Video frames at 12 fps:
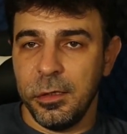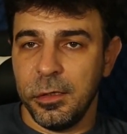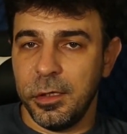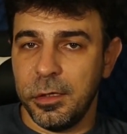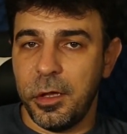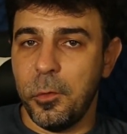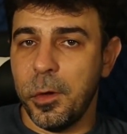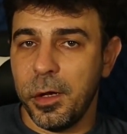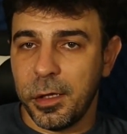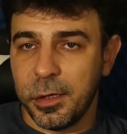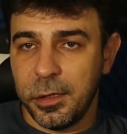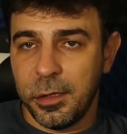that they
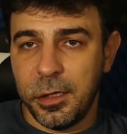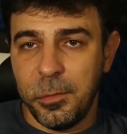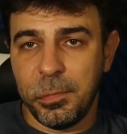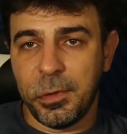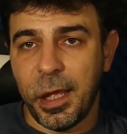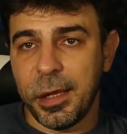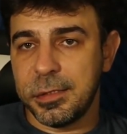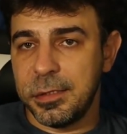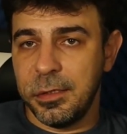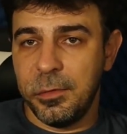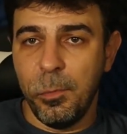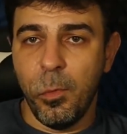want to keep
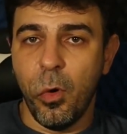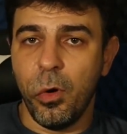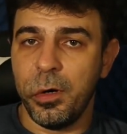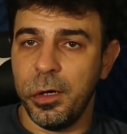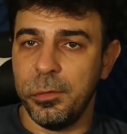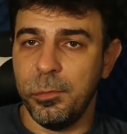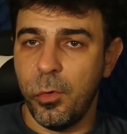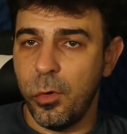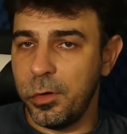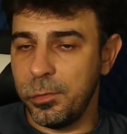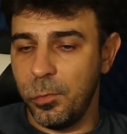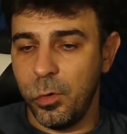taxing more and
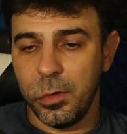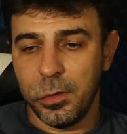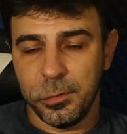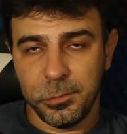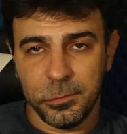more and more?